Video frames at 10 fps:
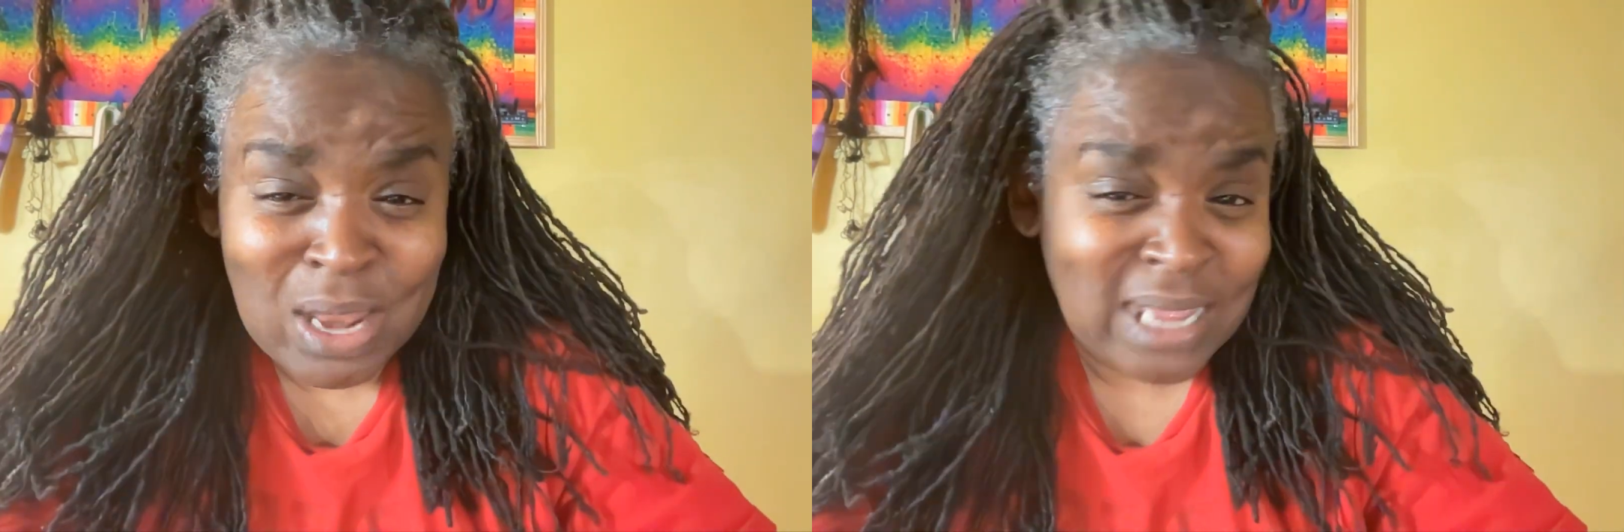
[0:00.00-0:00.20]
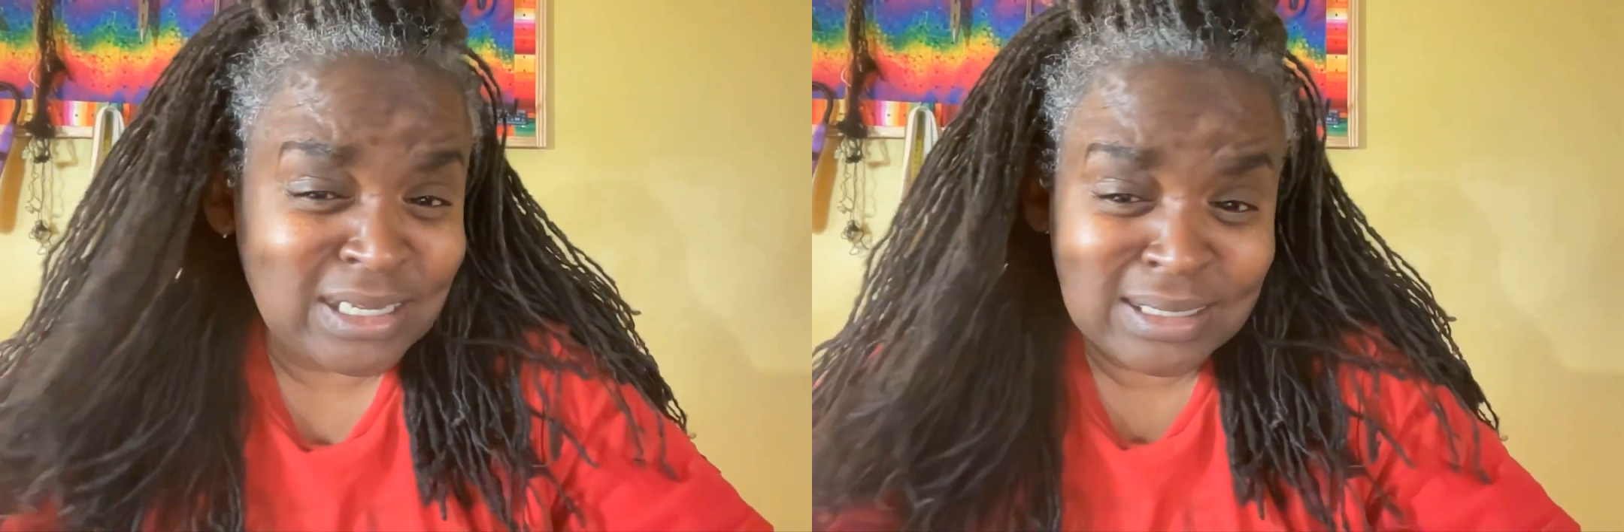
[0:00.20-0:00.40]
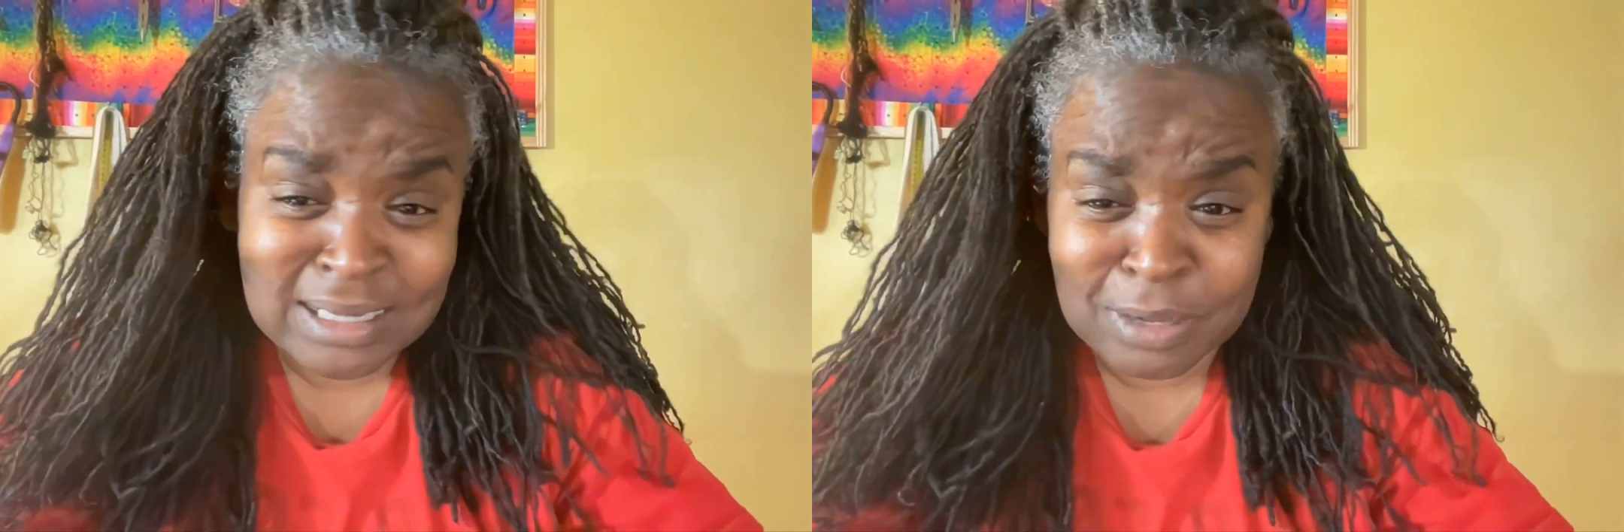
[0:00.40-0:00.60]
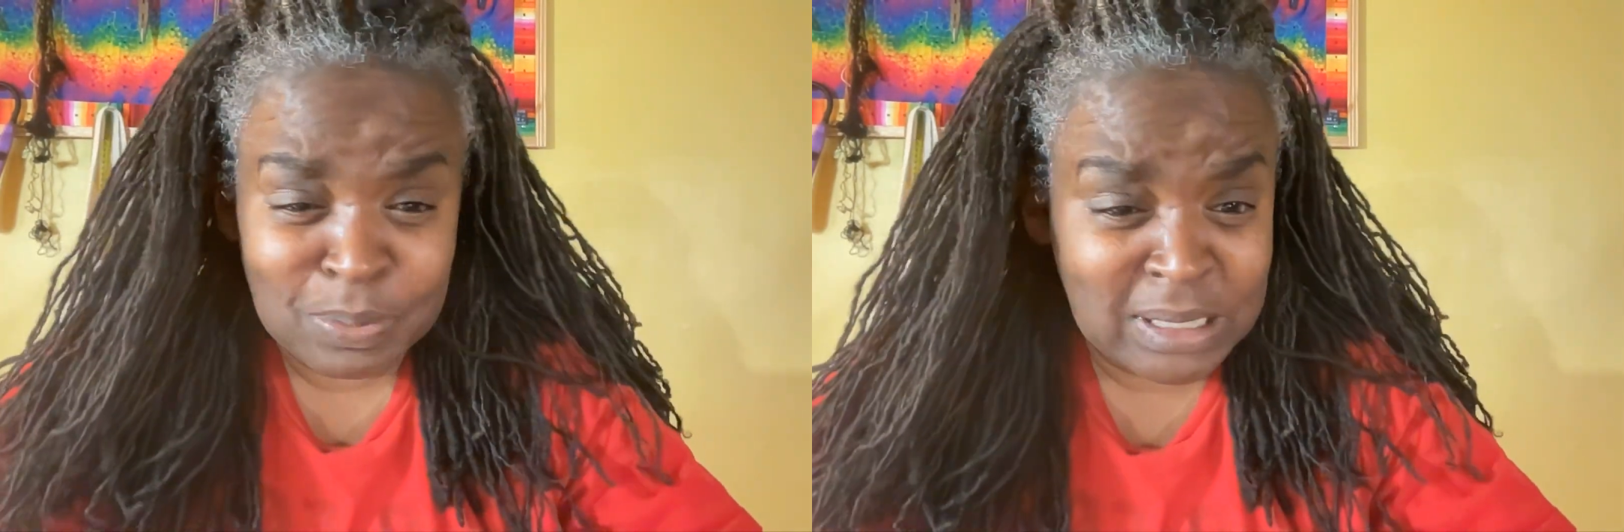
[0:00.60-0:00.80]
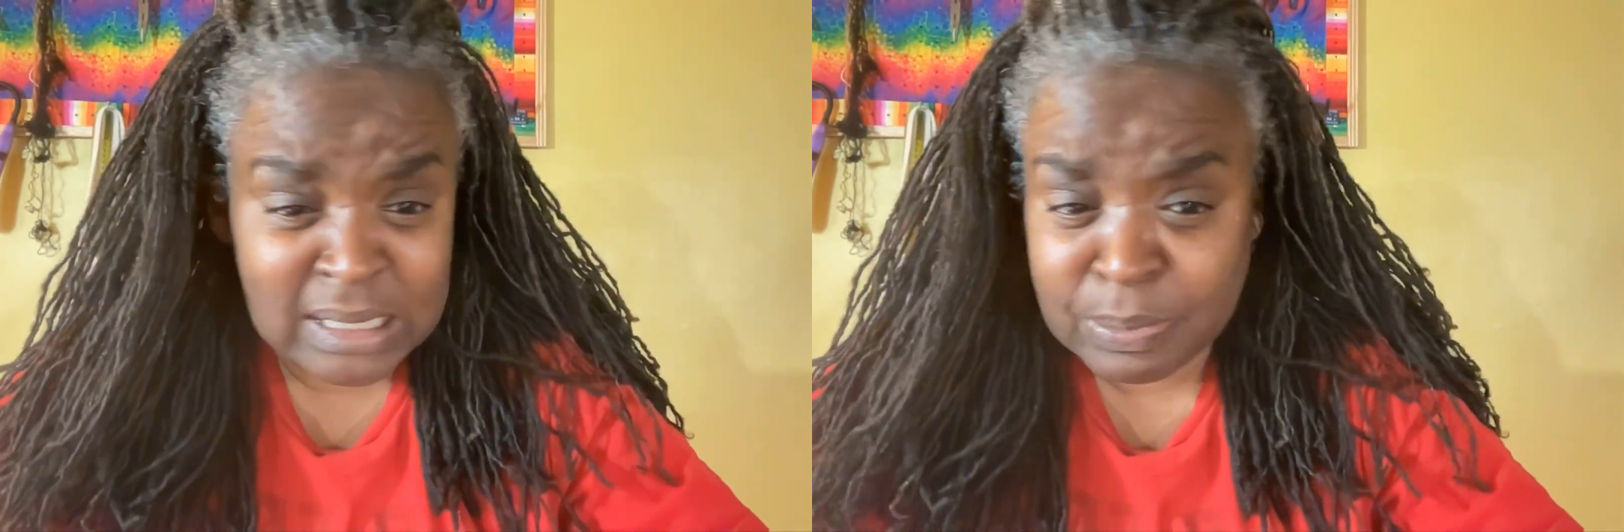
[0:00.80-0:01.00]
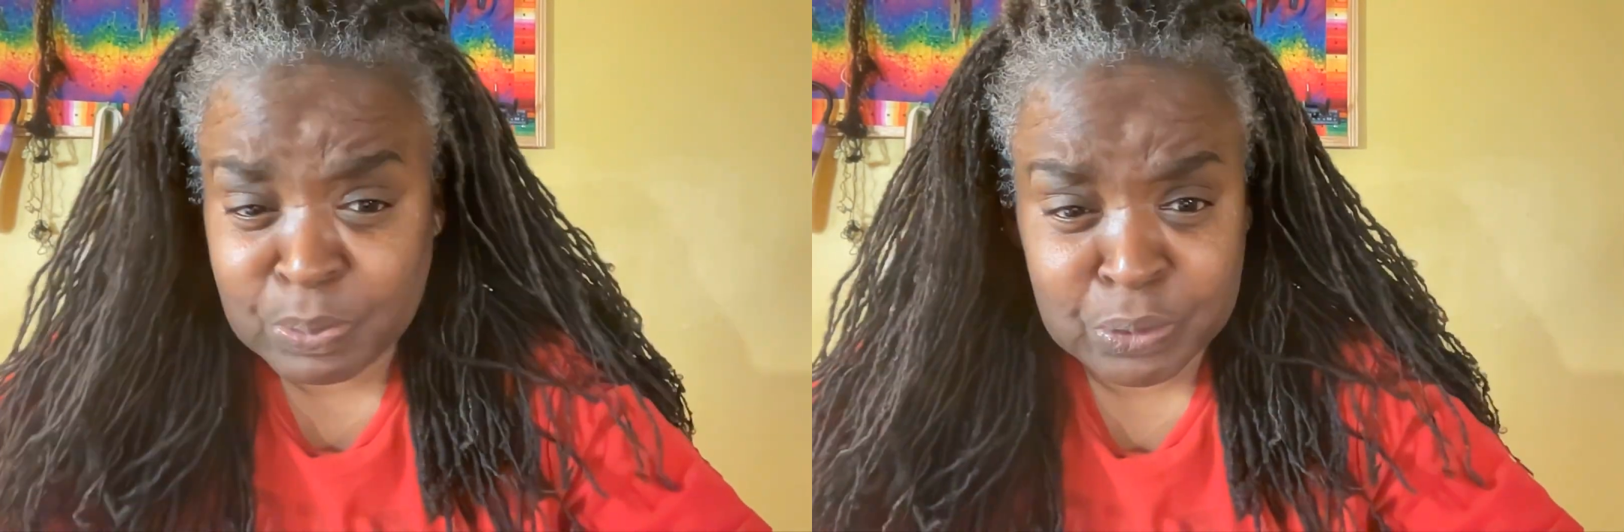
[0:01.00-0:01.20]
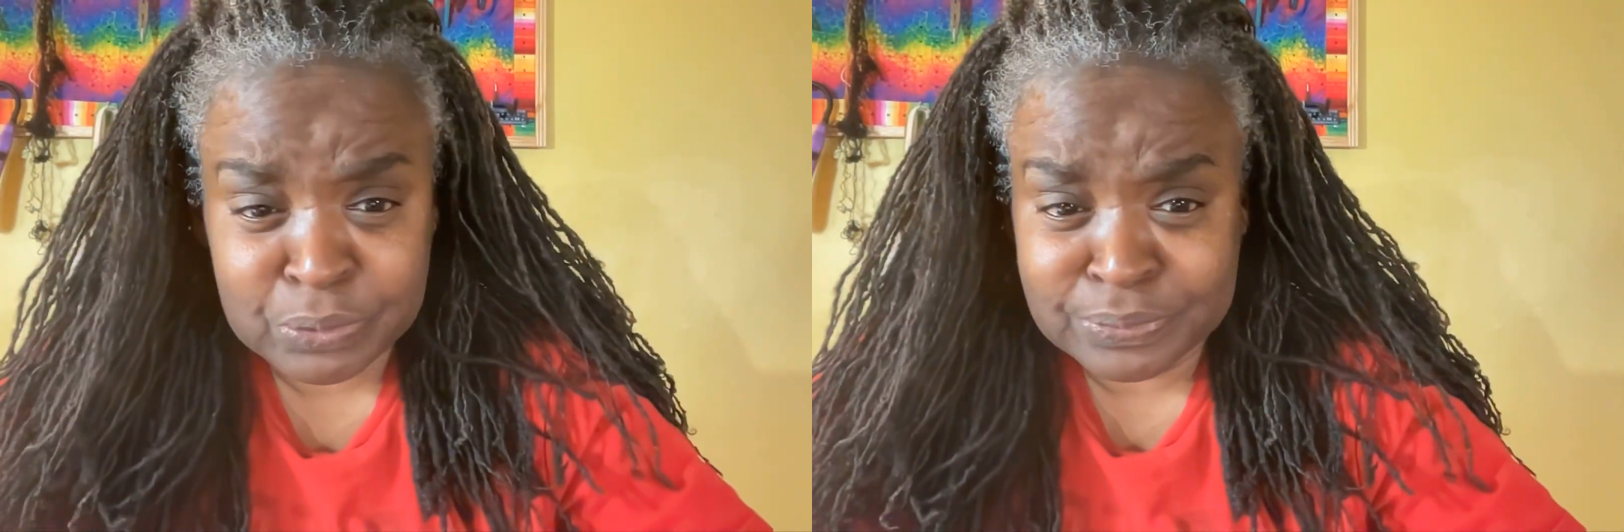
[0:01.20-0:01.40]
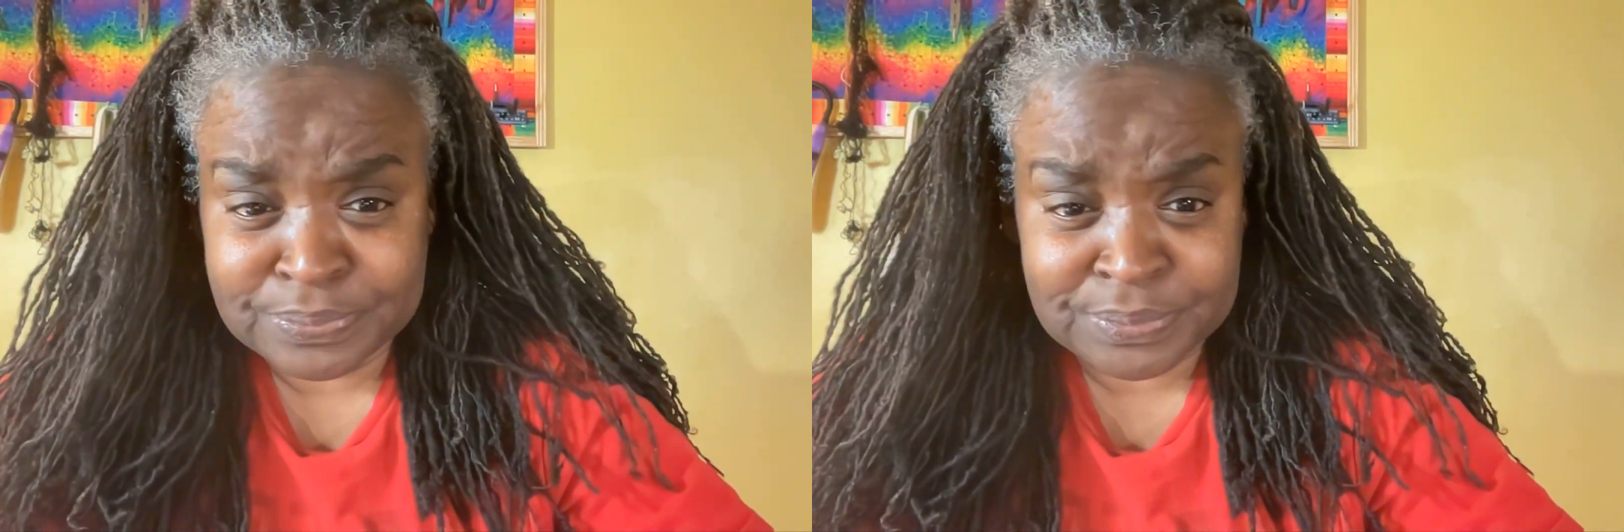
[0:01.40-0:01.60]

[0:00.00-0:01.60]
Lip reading: I just keep it simple.